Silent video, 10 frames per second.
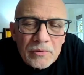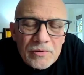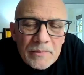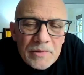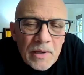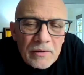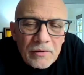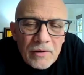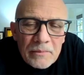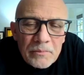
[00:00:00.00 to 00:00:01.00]
dreams about her
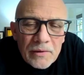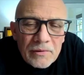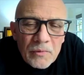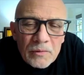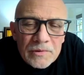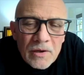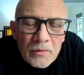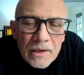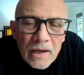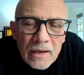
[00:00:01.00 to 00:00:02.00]
grandmother and what was
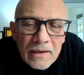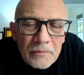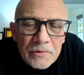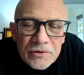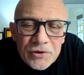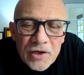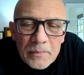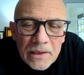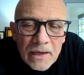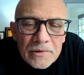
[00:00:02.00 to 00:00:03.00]
going on, and I was a
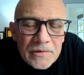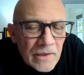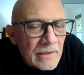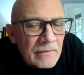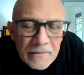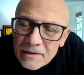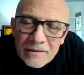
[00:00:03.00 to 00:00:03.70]
shaman, I would say,